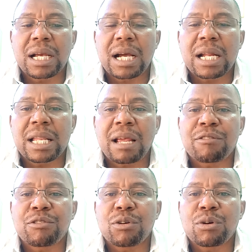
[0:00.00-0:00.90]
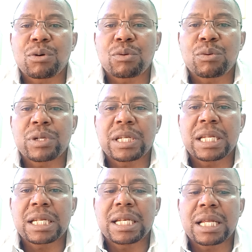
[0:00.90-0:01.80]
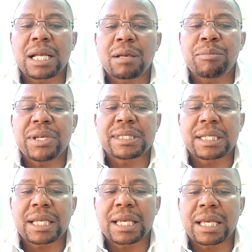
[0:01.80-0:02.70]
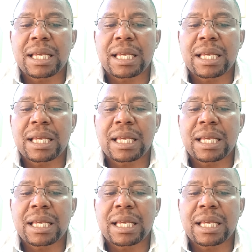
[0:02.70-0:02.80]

and therefore we need basic